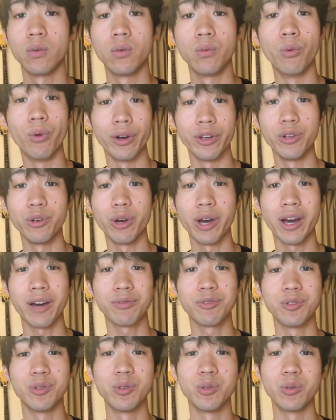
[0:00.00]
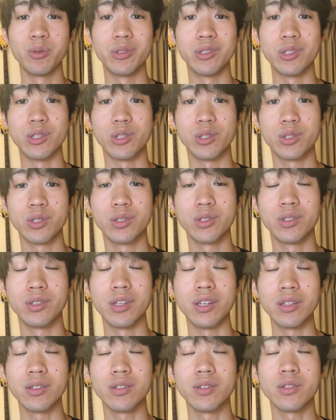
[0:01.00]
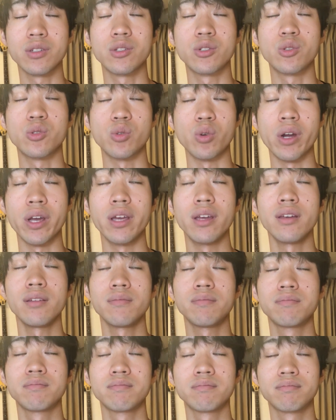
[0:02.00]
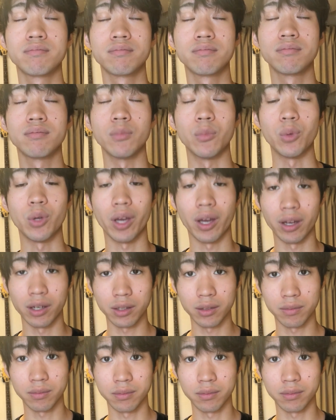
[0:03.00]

What you have to do is just sit straight, okay?